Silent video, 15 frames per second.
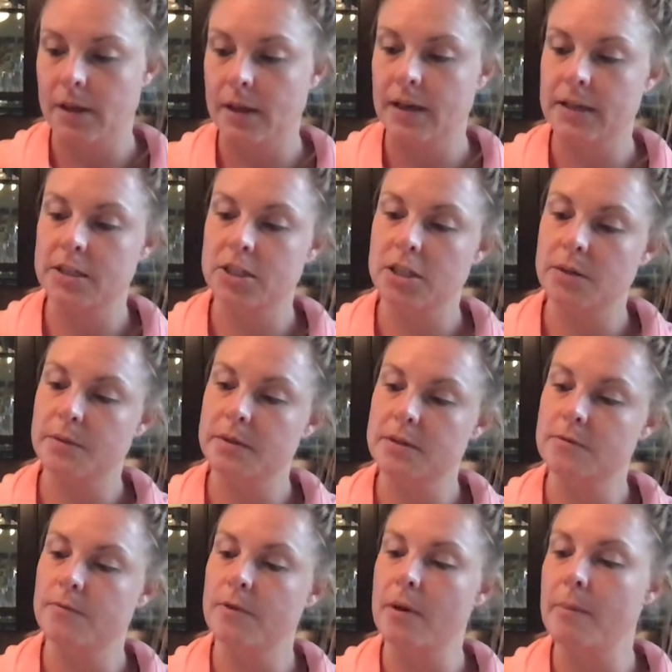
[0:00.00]
and she was
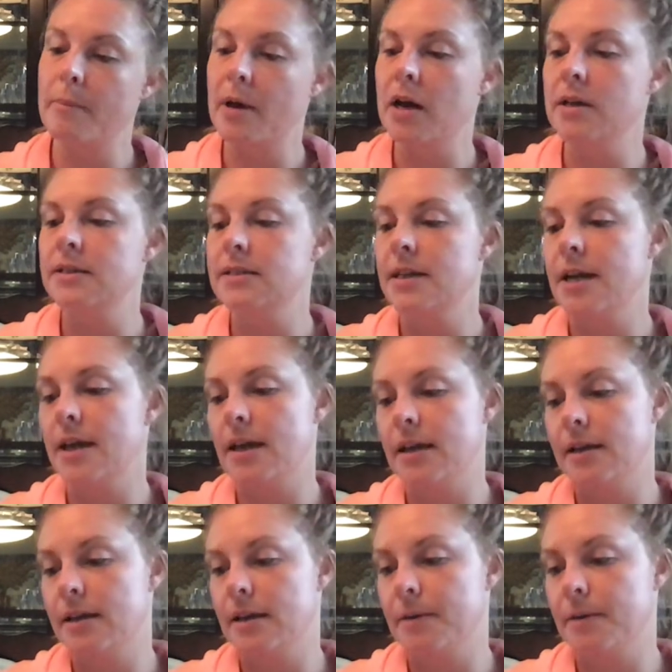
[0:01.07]
from Montana.